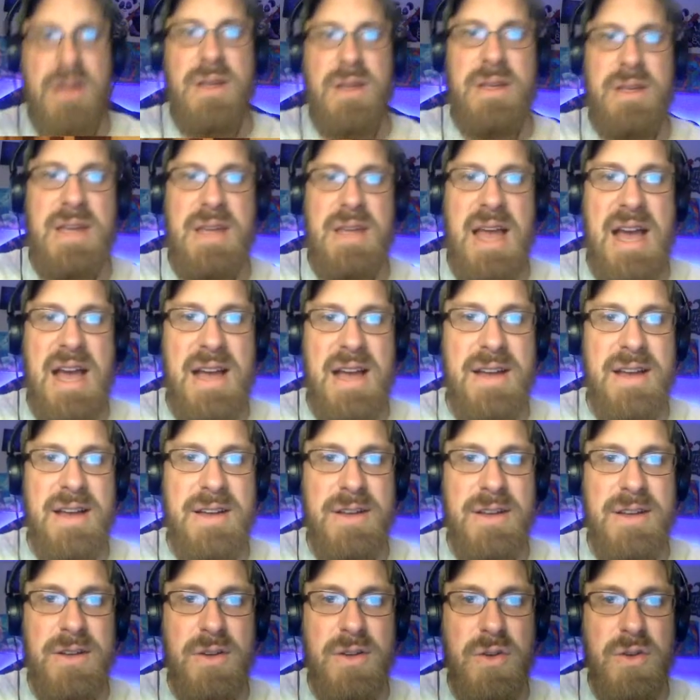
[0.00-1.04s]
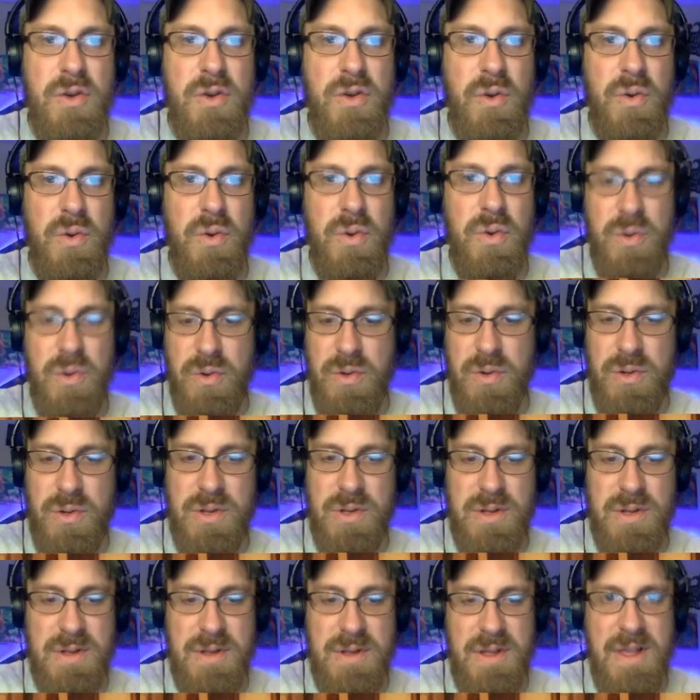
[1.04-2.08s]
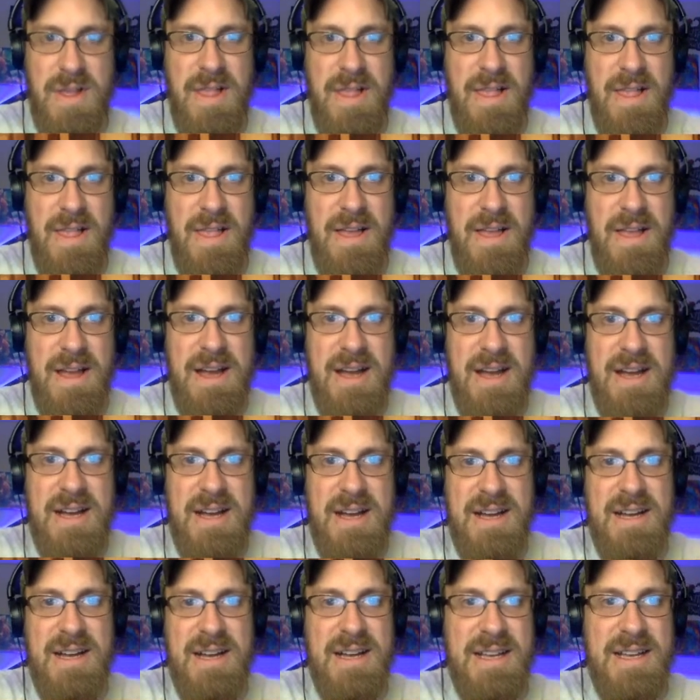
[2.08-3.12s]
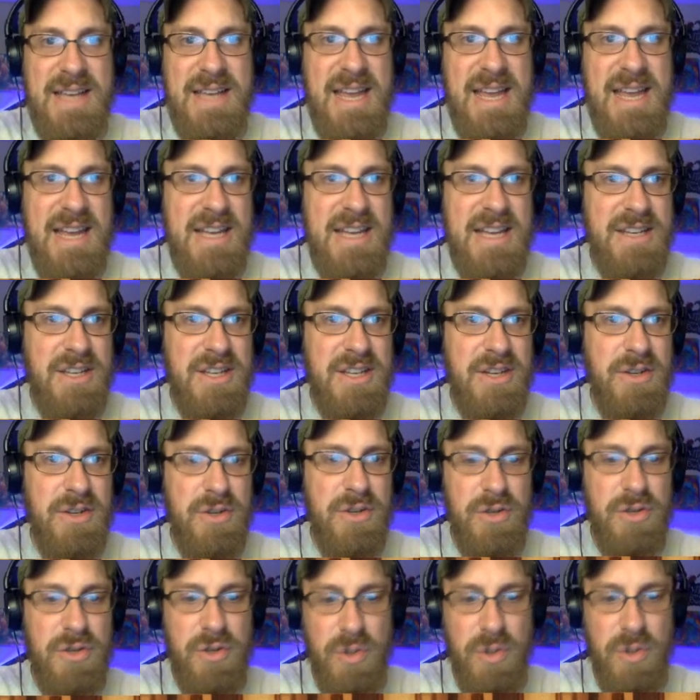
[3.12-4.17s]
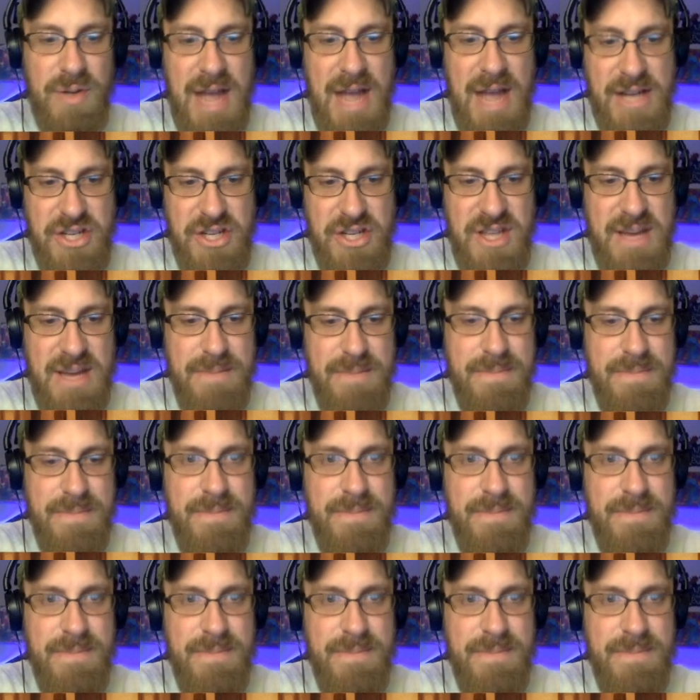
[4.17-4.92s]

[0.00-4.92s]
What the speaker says: Yeah. Cool. Can you catch them